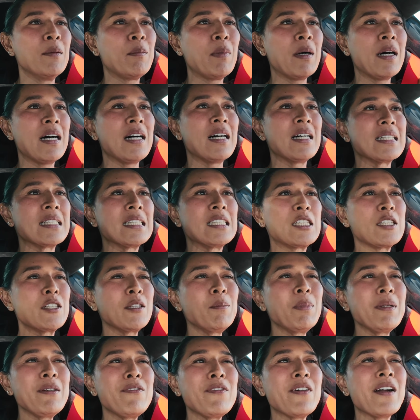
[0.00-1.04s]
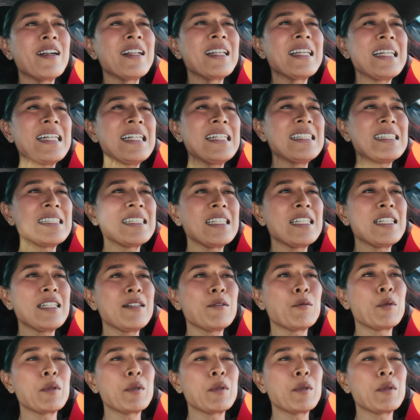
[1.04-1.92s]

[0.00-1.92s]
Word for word: but should be fairly easy.